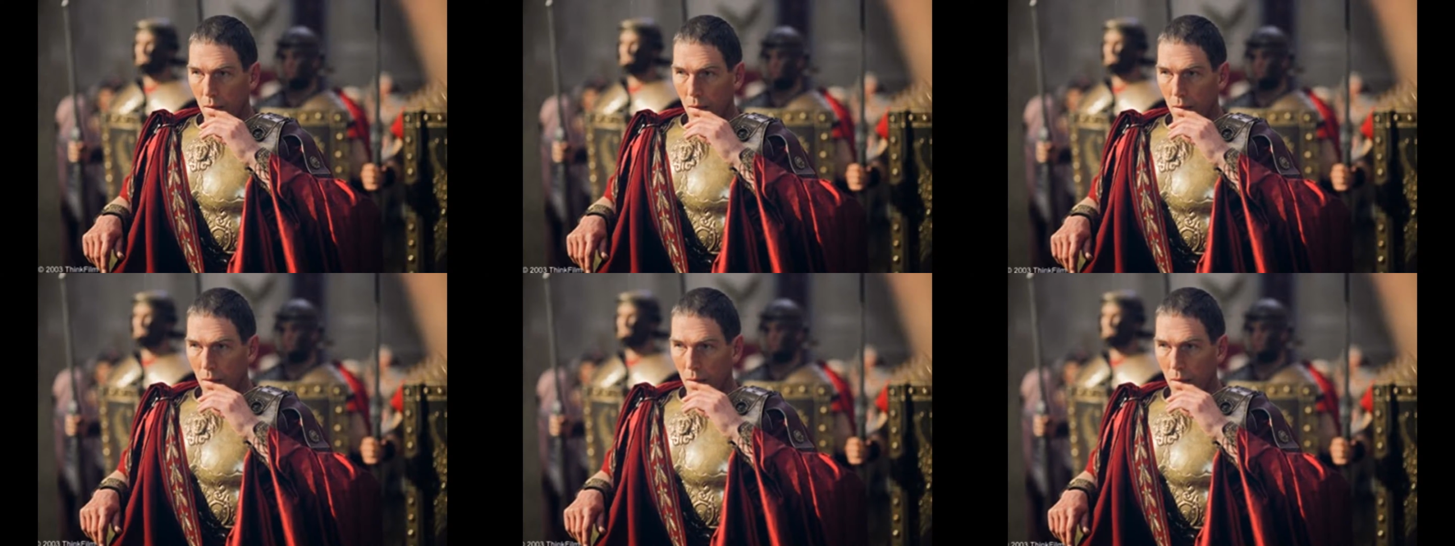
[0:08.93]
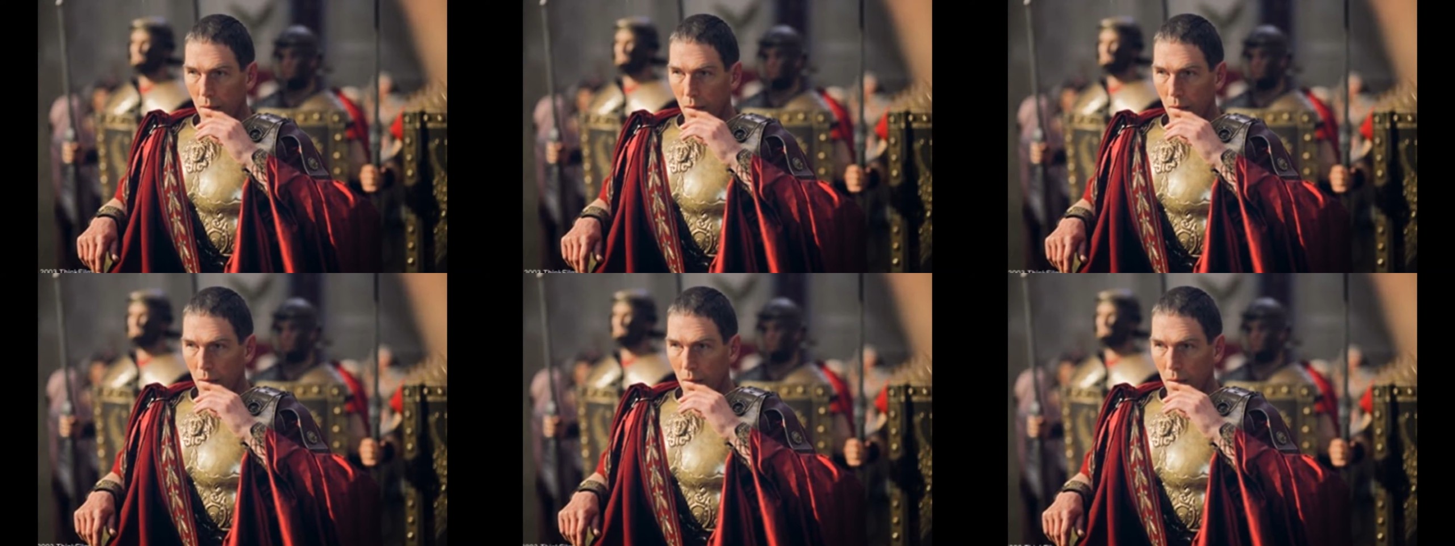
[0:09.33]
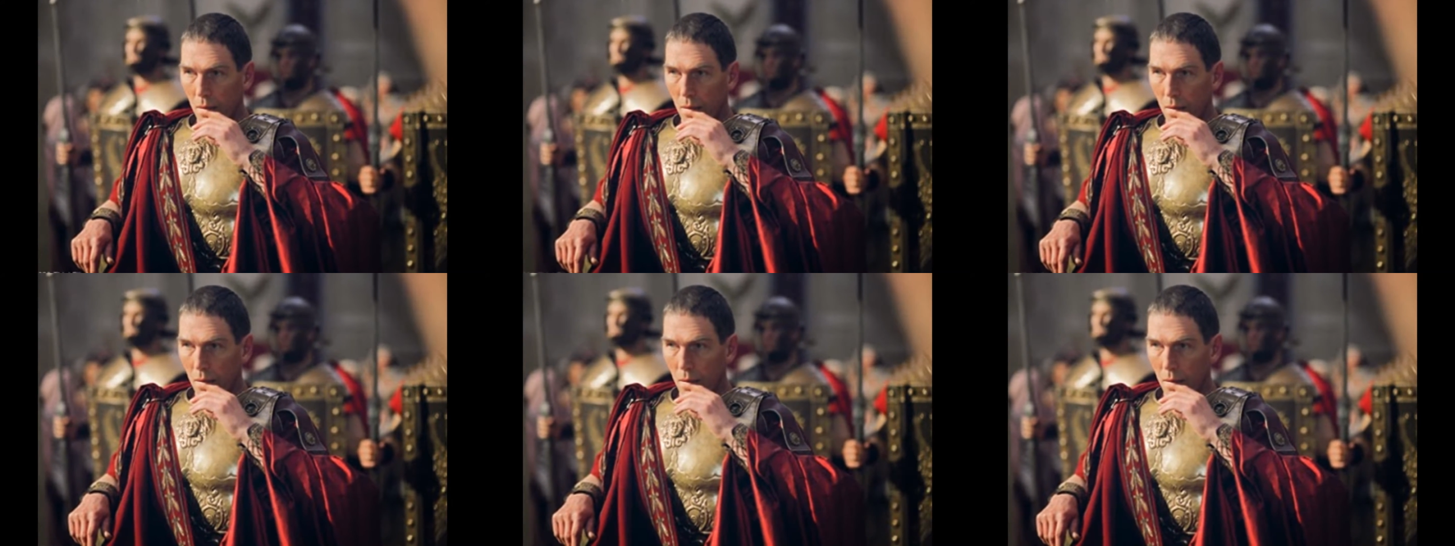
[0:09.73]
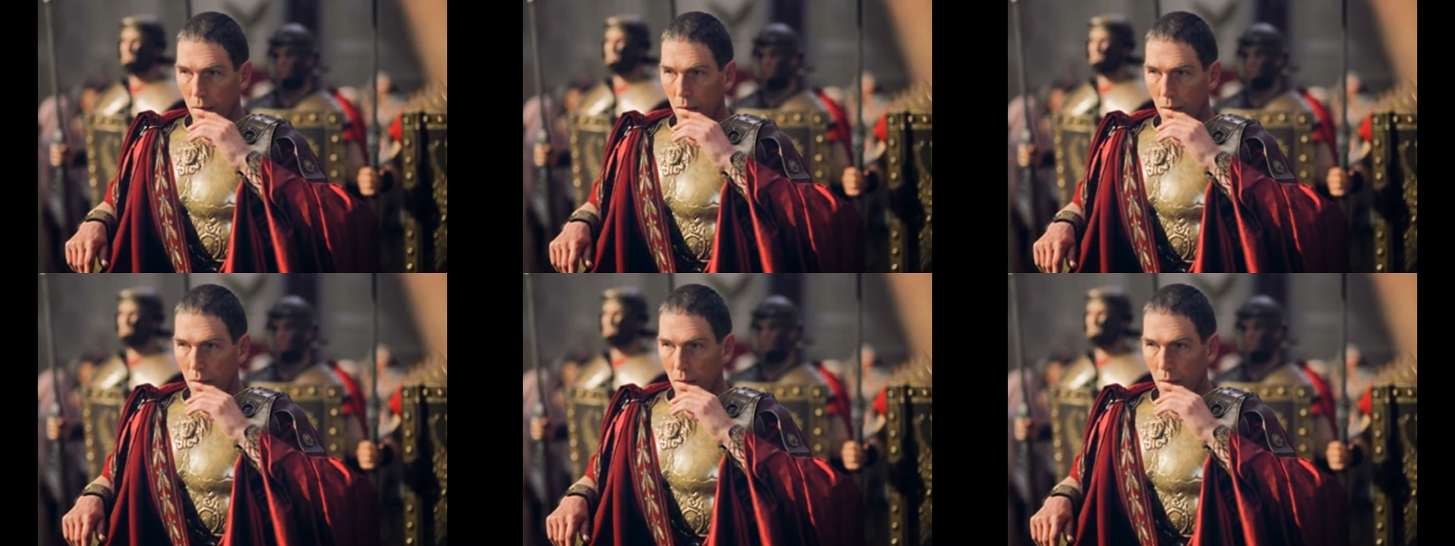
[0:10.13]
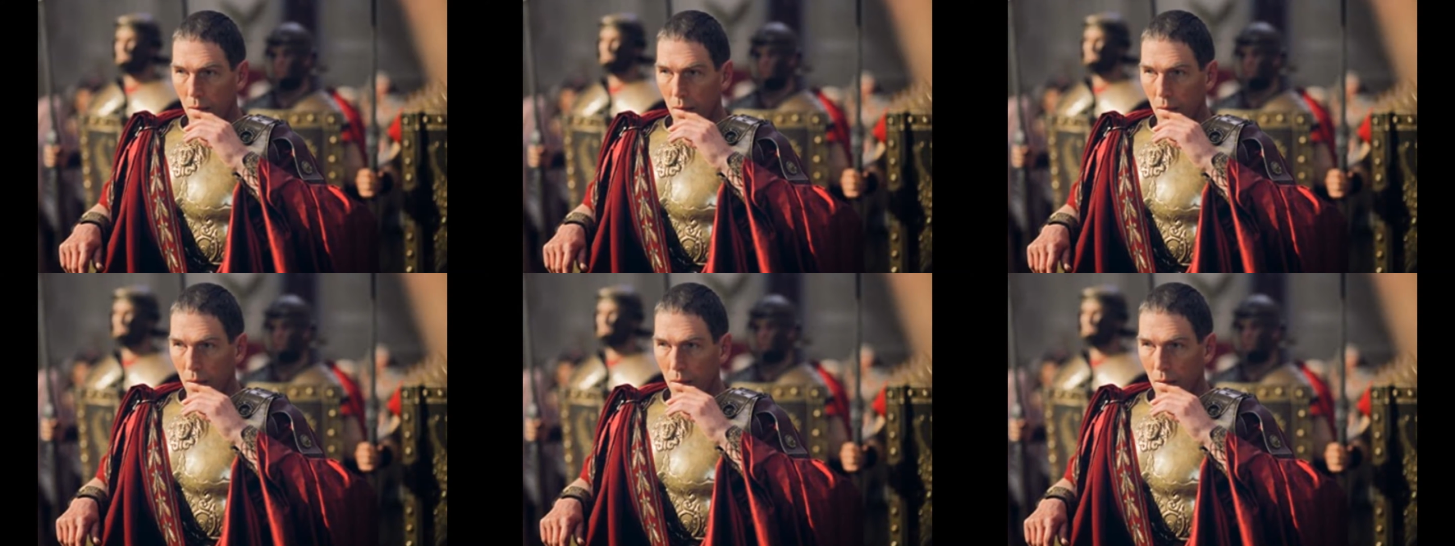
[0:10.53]

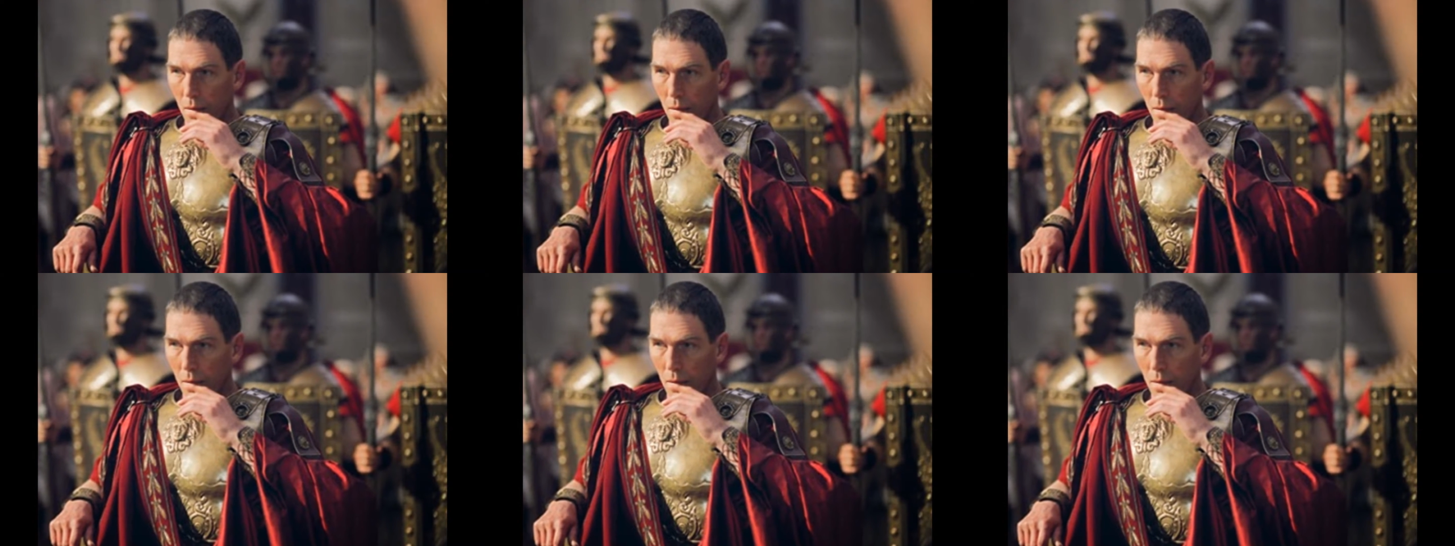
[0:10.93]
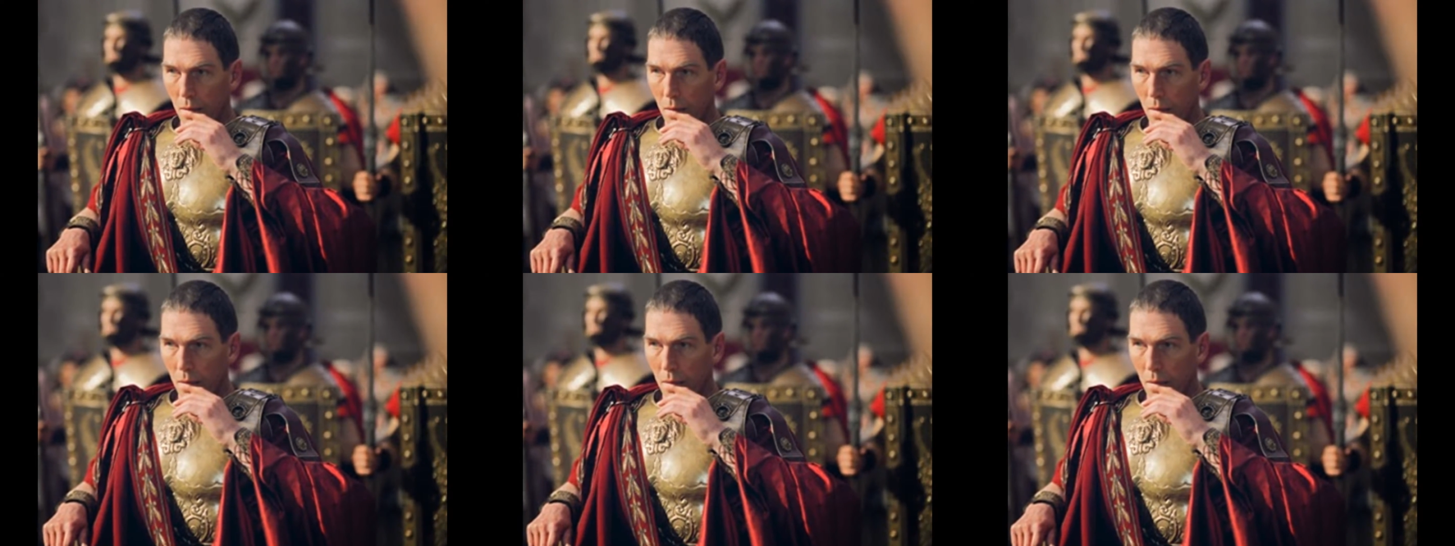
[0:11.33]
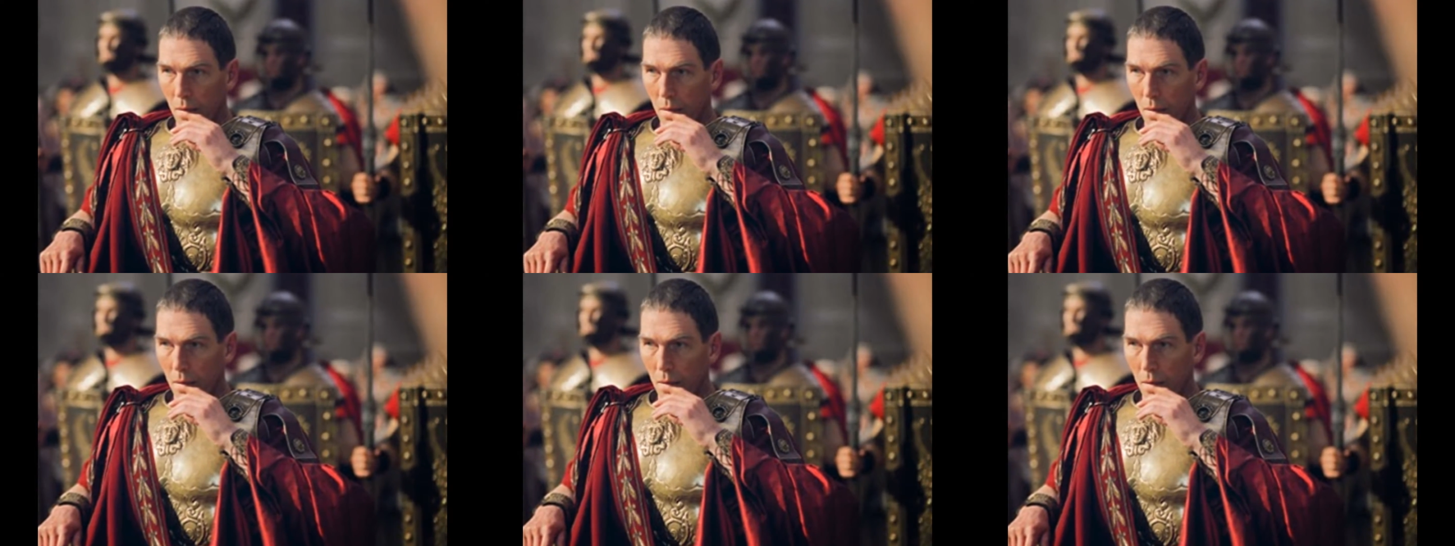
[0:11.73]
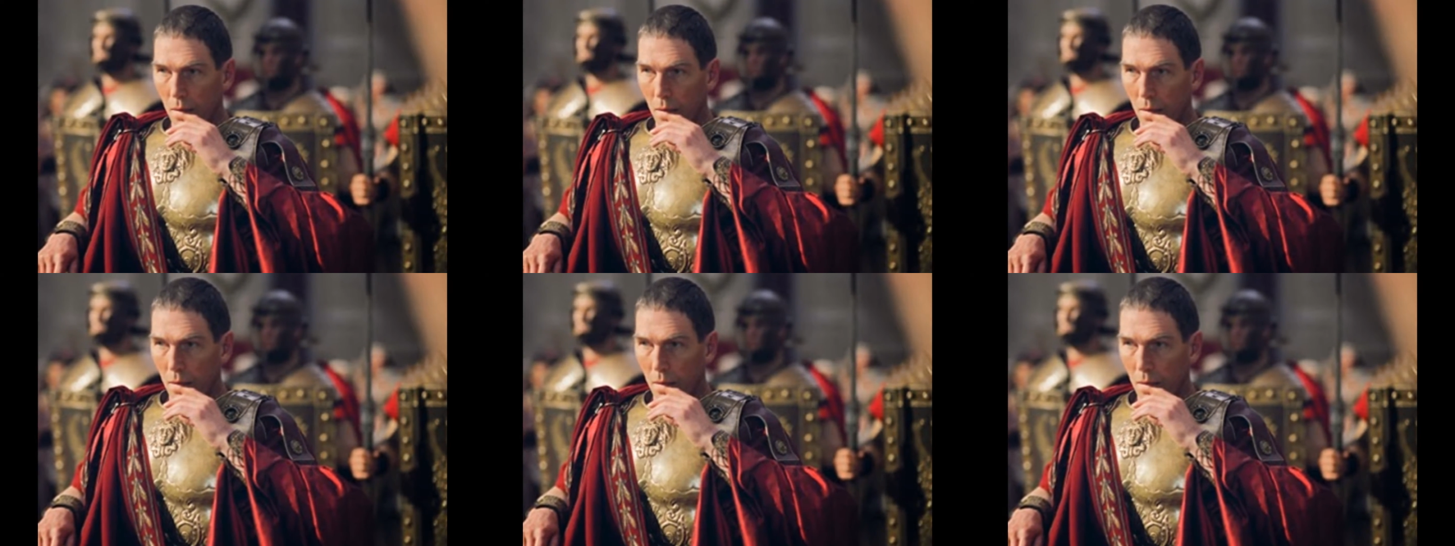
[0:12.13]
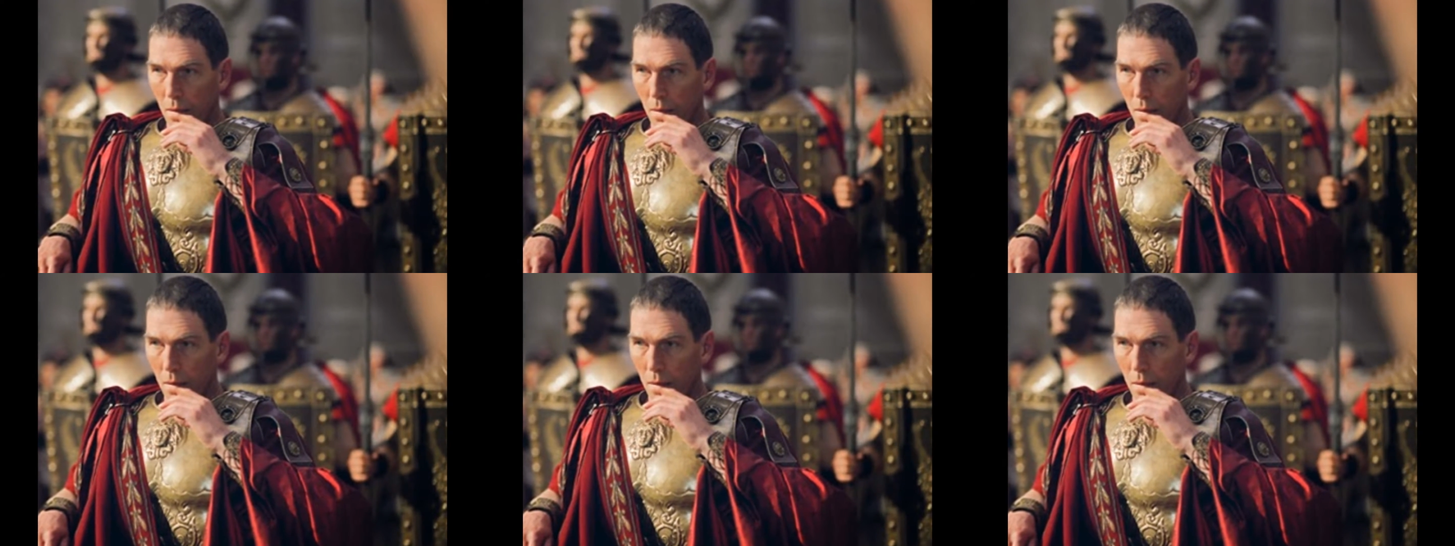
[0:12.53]

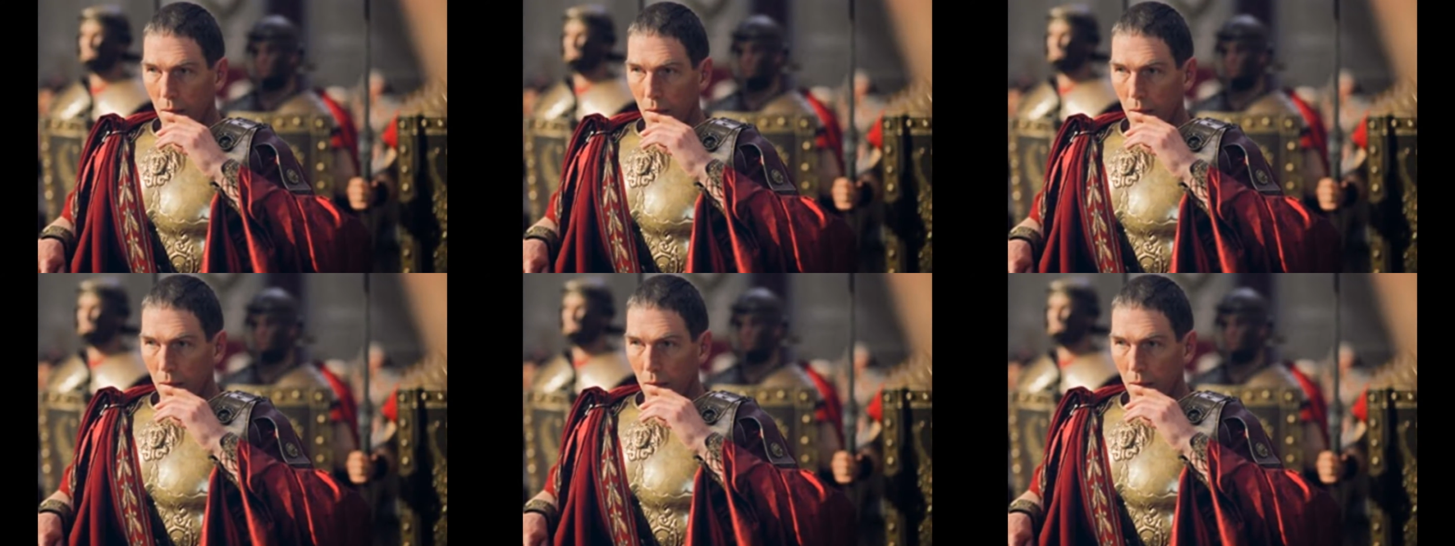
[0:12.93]
[no speech]